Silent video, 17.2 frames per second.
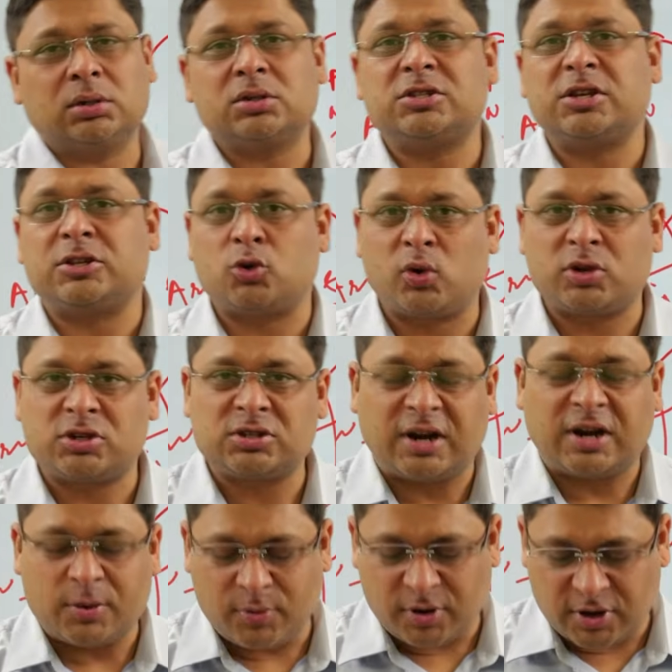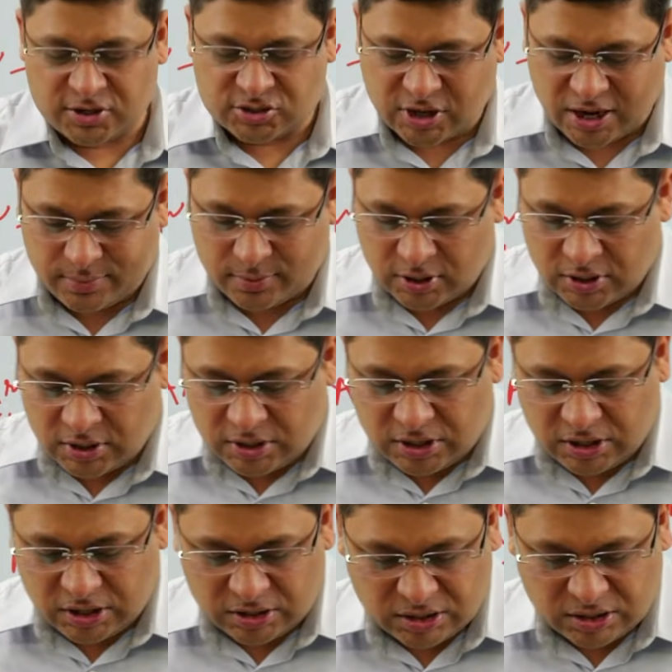situation that has been described
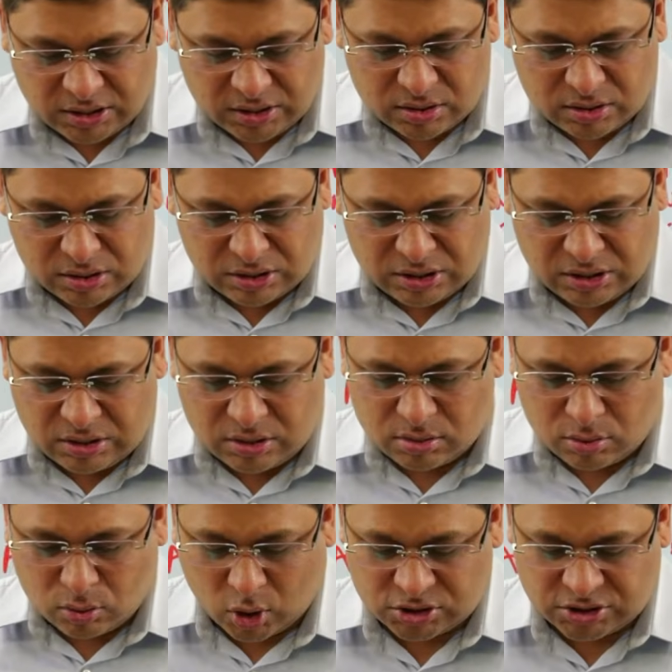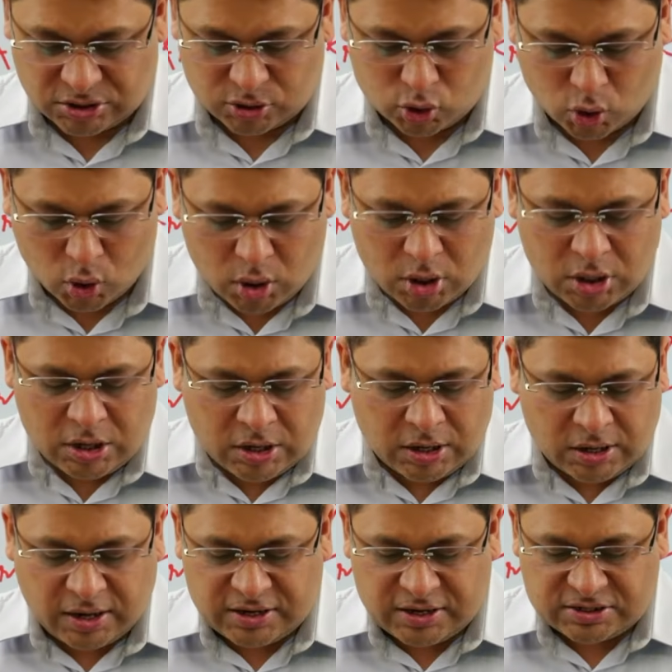in the question. So
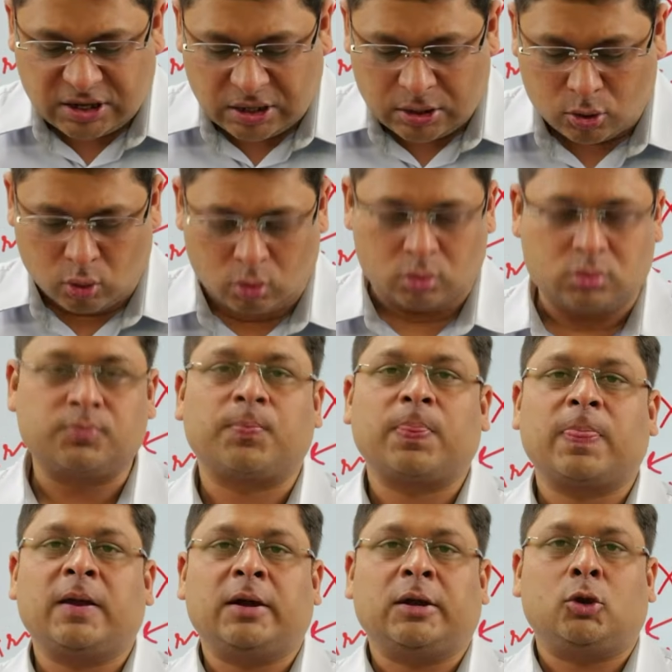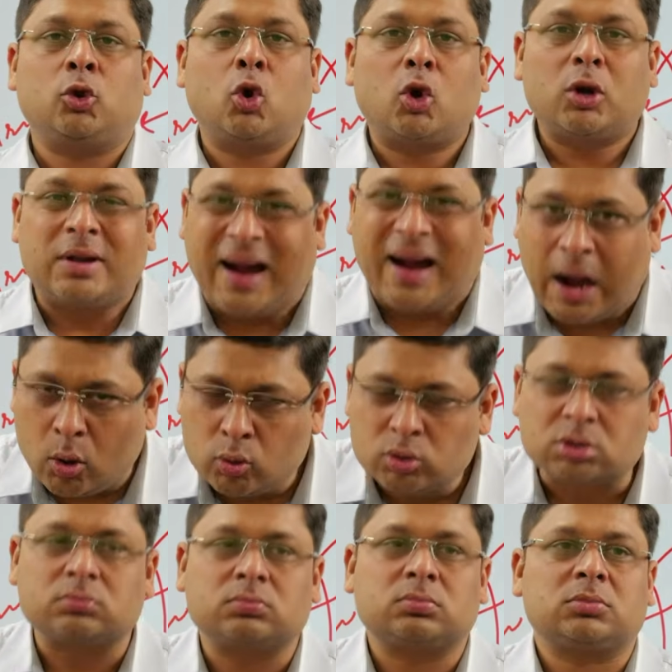let us conclude. No
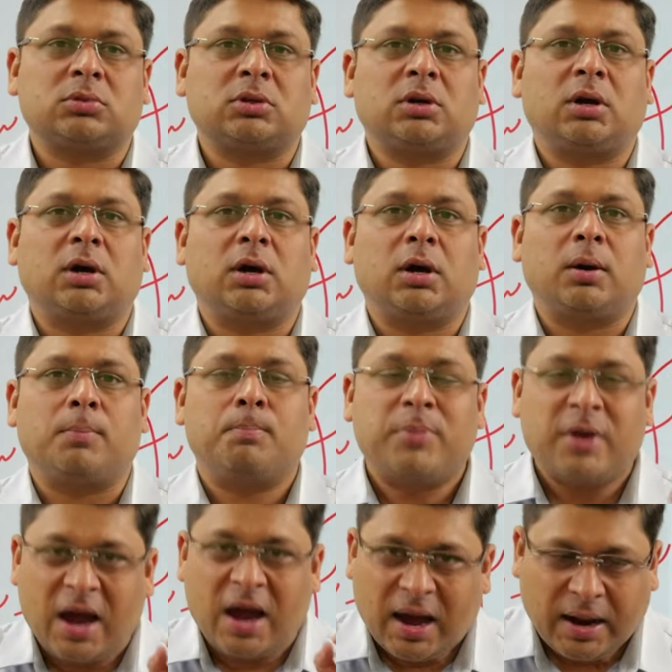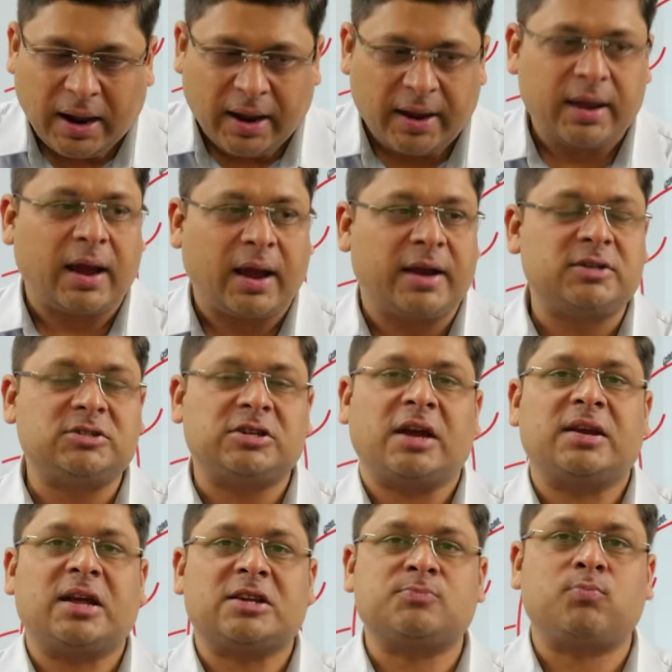doubt BRI and
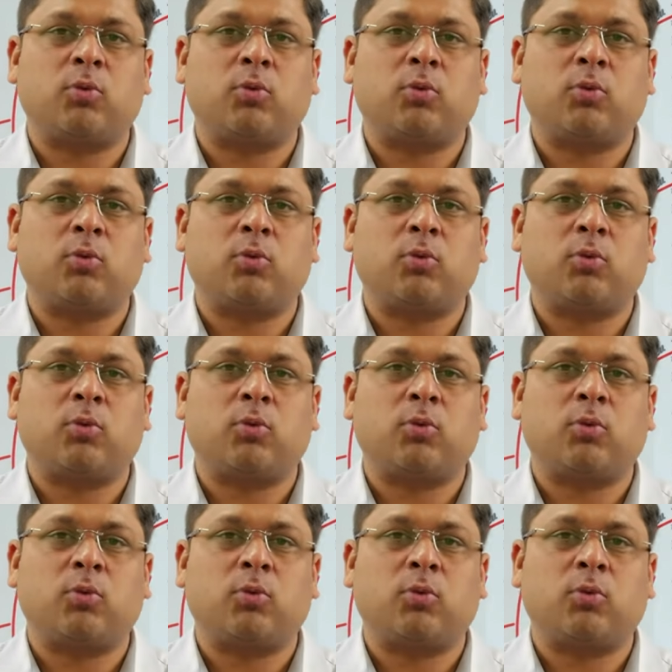China's